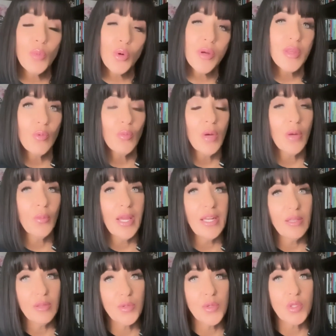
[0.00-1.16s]
more than one way
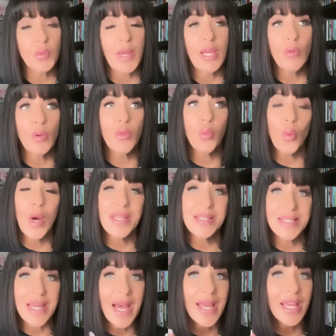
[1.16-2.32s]
to lose weight with one
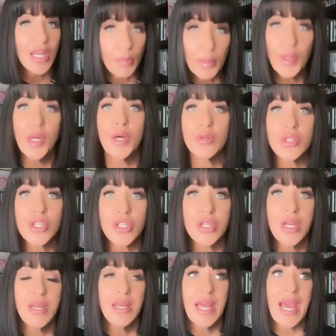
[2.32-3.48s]
diet approach.
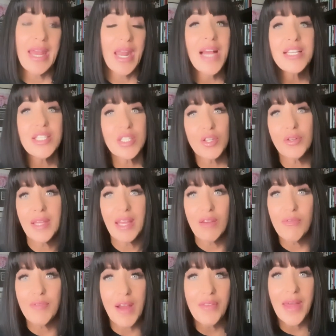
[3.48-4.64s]
And I certainly have
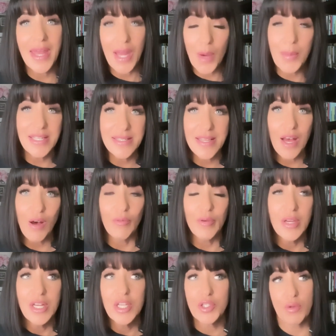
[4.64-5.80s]
found that out myself.
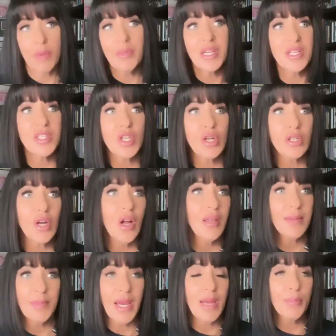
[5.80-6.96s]
So I'm going to start
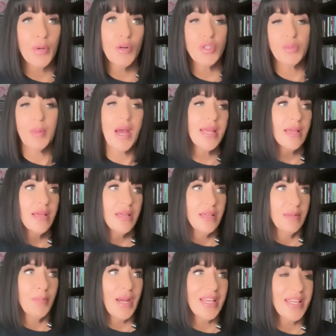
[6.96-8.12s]
calling my approach my
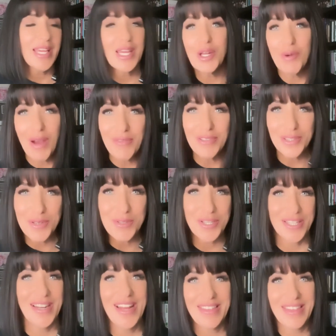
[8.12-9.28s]
my keto
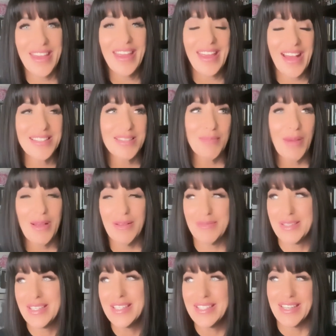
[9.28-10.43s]
evolution. I think, as my
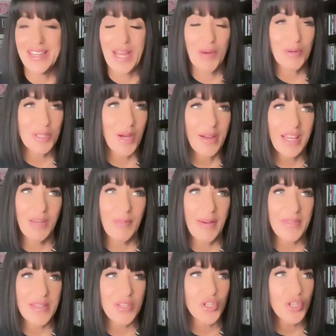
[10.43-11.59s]
sister and I were talking
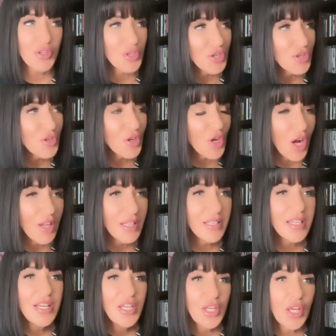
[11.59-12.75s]
about this, she goes, "You should call it,
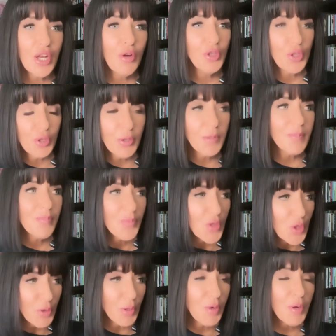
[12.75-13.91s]
you know, your
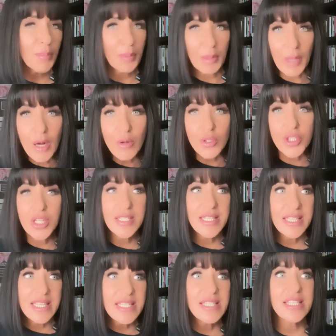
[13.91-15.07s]
your own approach because
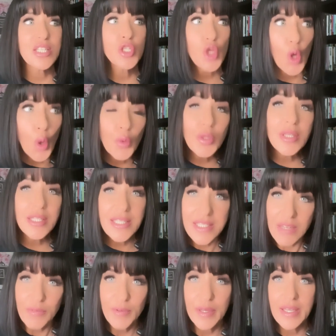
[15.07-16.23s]
it is. It's totally
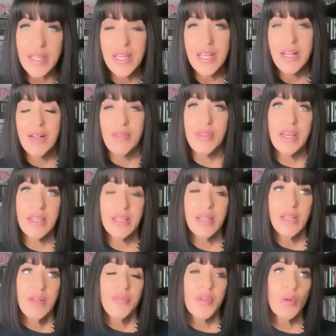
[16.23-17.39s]
different than
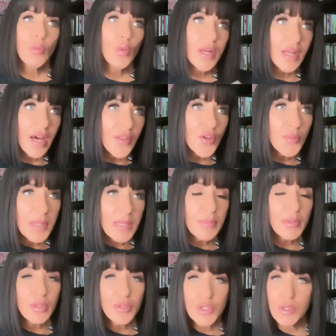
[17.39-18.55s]
than what other
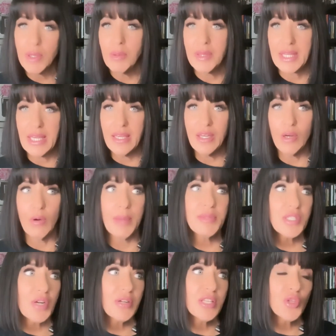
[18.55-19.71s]
people are doing with keto." I'm
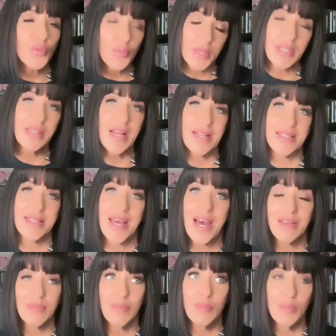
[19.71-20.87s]
starting to realize
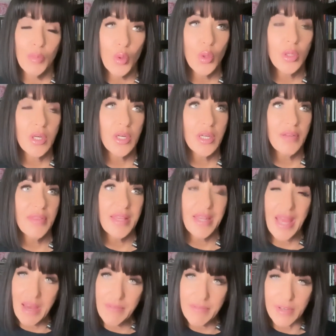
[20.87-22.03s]
that more than
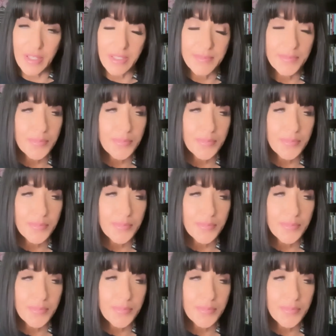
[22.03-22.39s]
ever,